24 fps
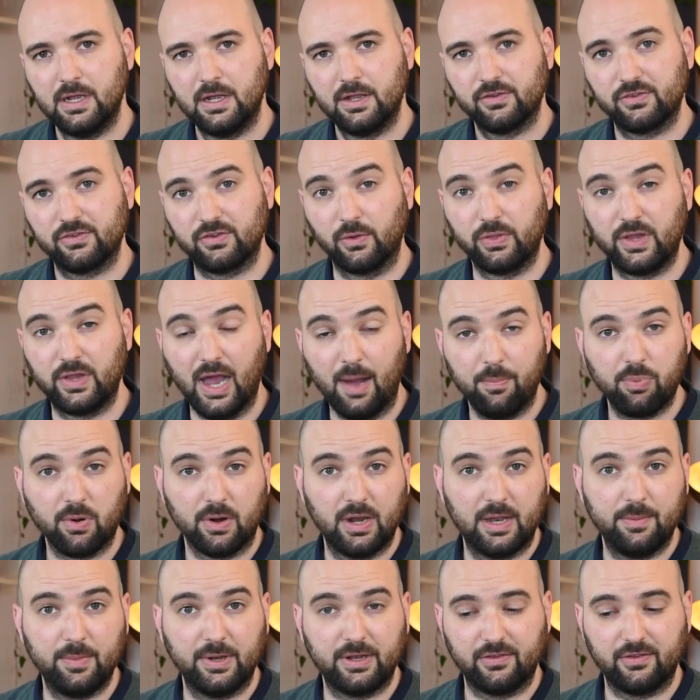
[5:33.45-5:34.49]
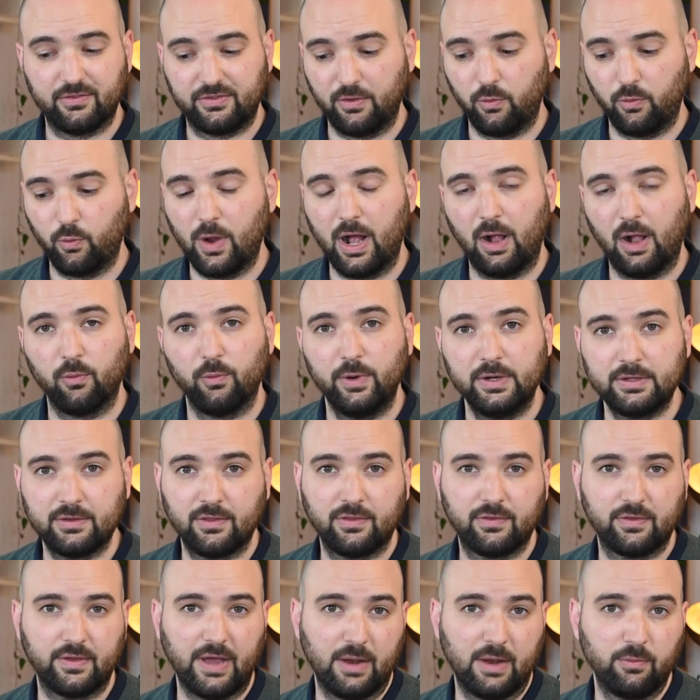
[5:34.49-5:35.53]
So the upper limit is the well
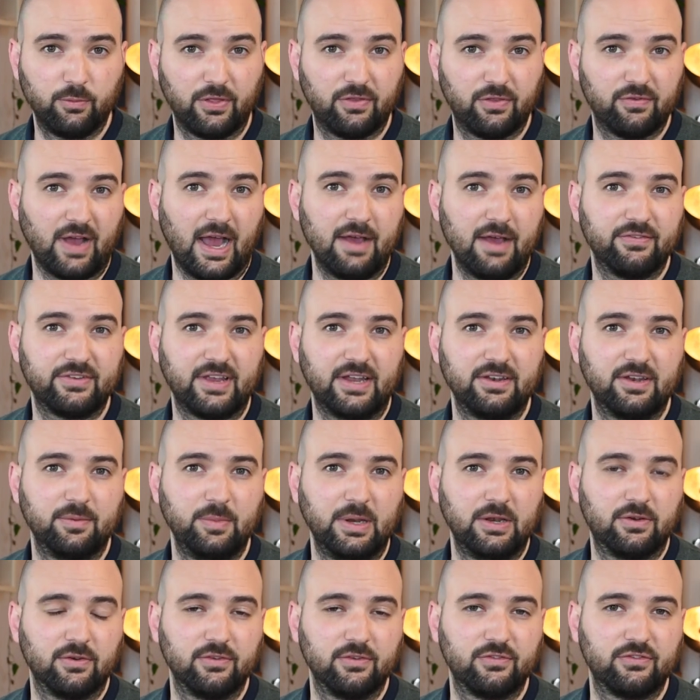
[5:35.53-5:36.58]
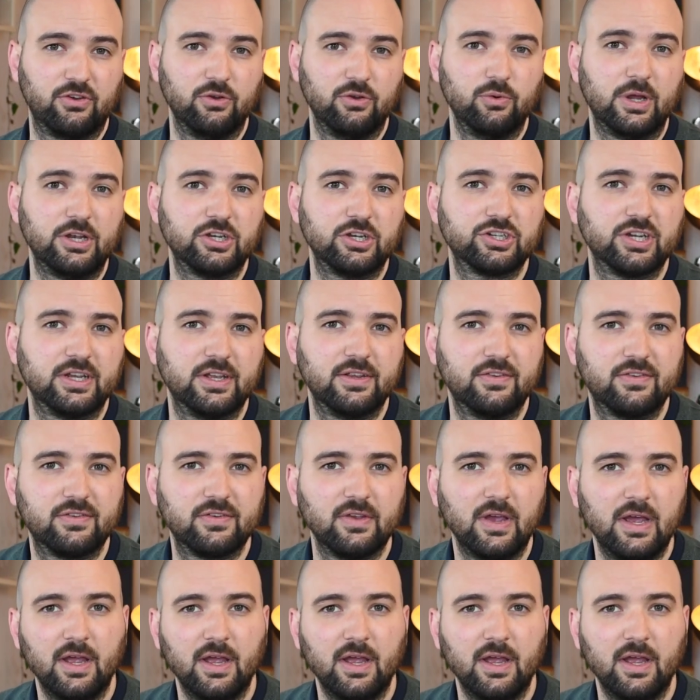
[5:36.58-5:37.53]
width, and with 5 centimeters, 2 inches,